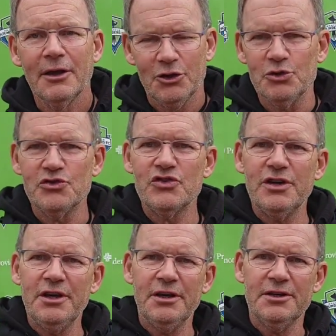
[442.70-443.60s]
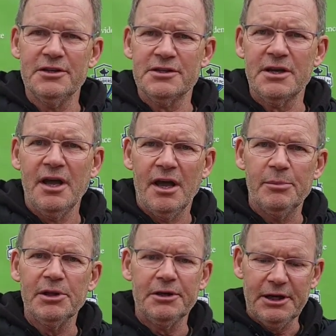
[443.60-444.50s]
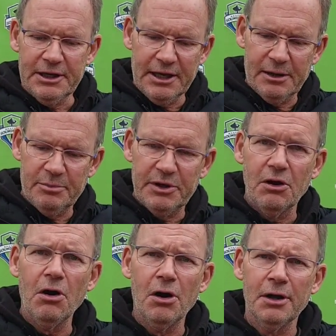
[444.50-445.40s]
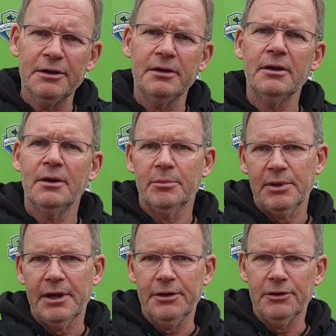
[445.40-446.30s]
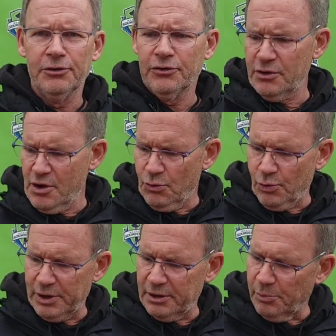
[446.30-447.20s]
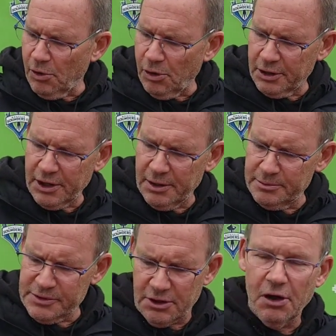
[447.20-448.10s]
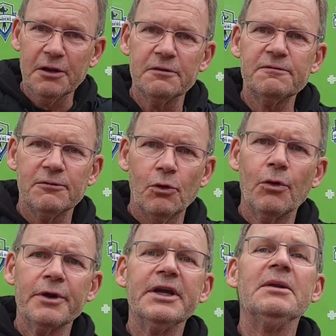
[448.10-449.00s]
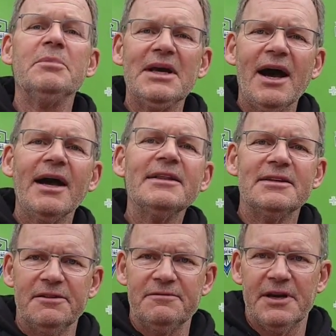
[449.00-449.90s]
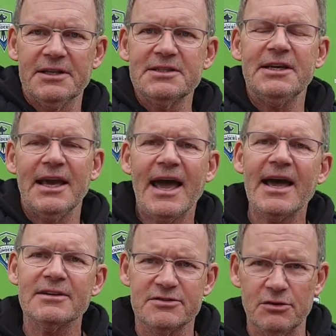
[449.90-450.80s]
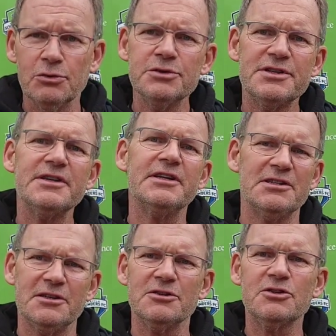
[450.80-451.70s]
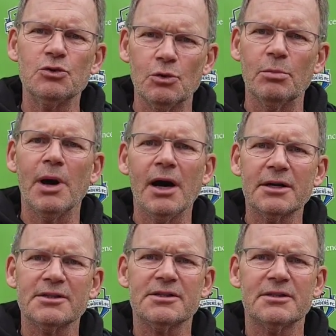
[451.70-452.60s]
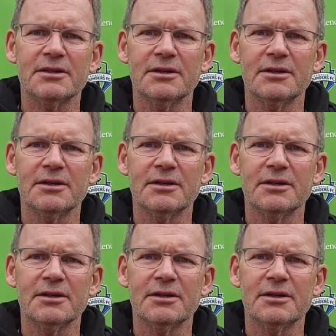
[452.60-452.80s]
You see his ability to get beyond players when the ball comes on the floor in behind the defense. He has those things in his toolbox.